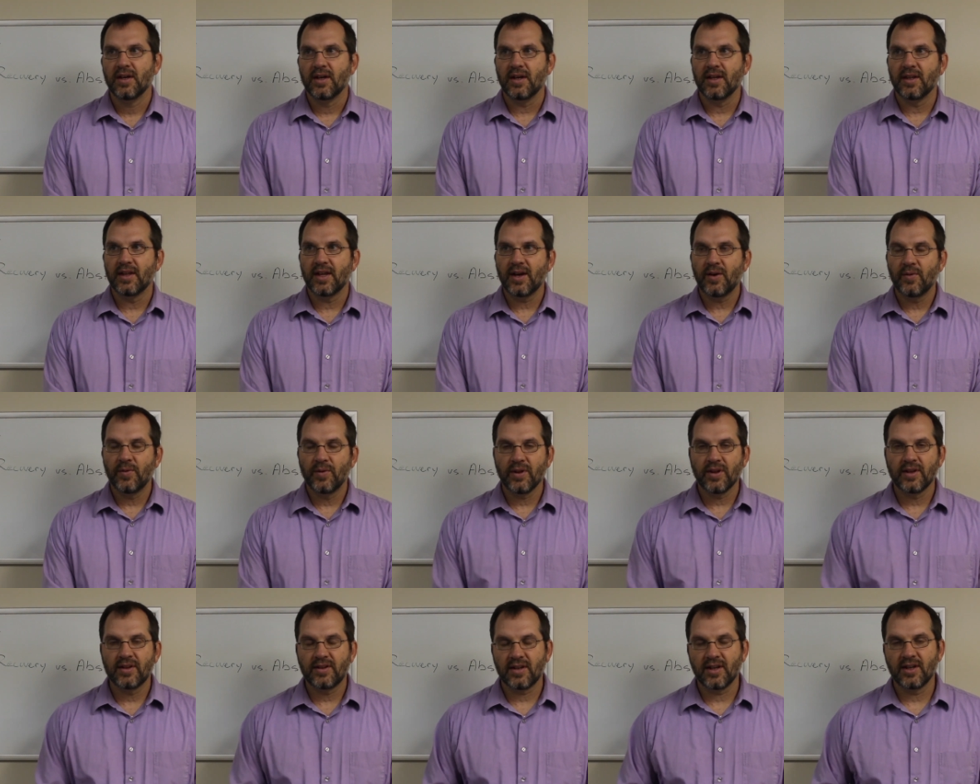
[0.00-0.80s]
And that
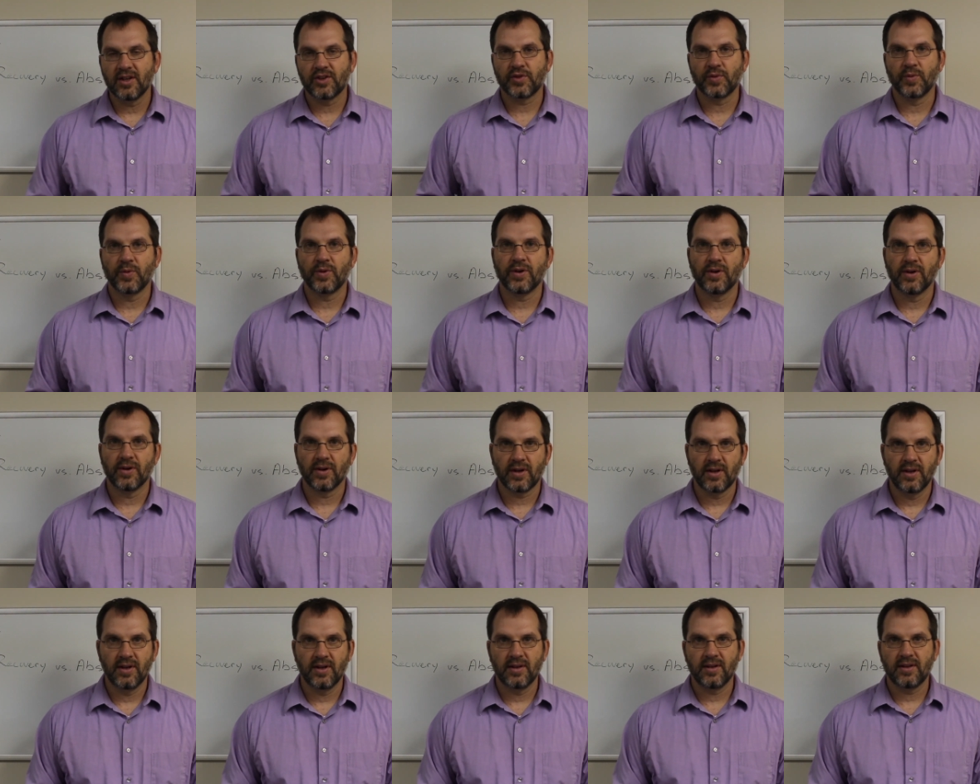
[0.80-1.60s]
really takes
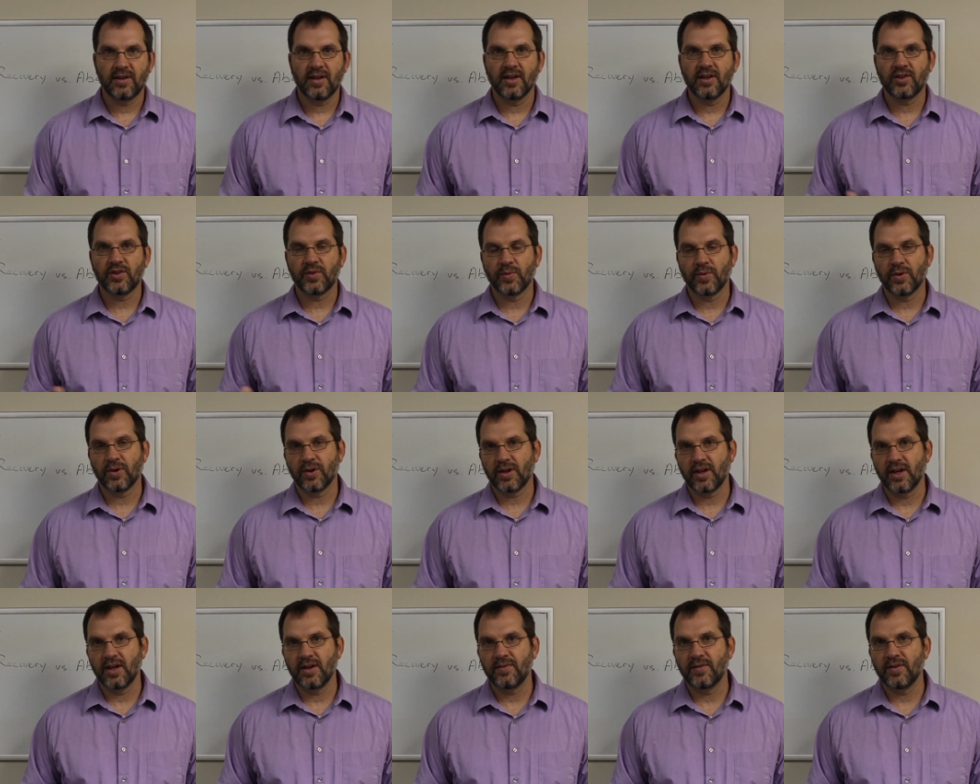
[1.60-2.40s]
work, and it takes
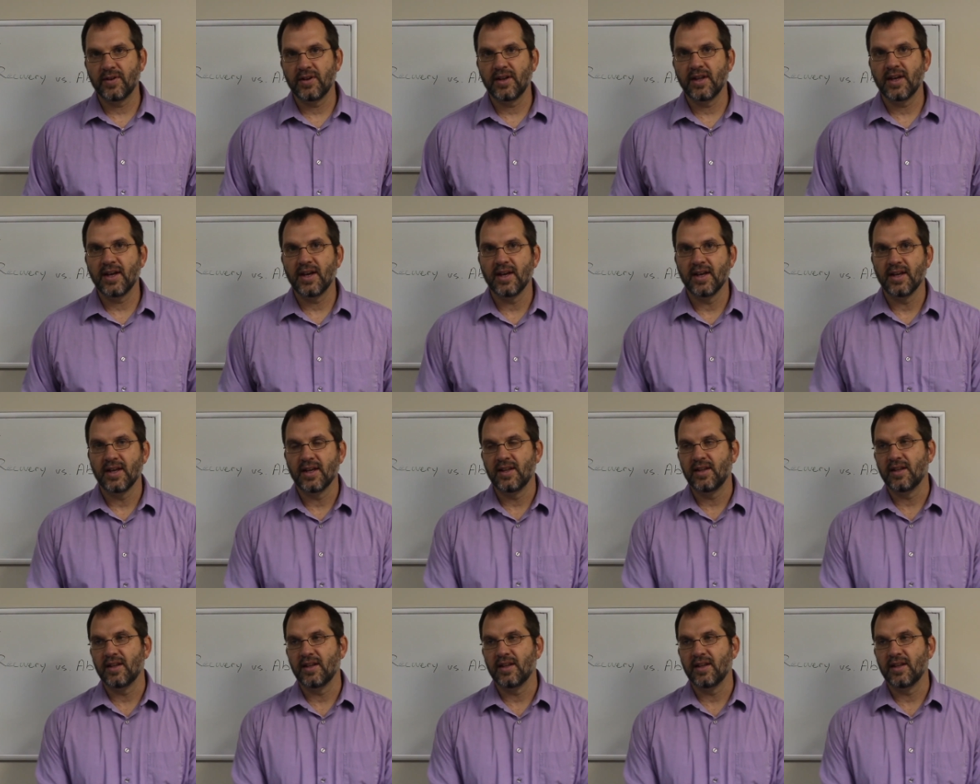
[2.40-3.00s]
work every day.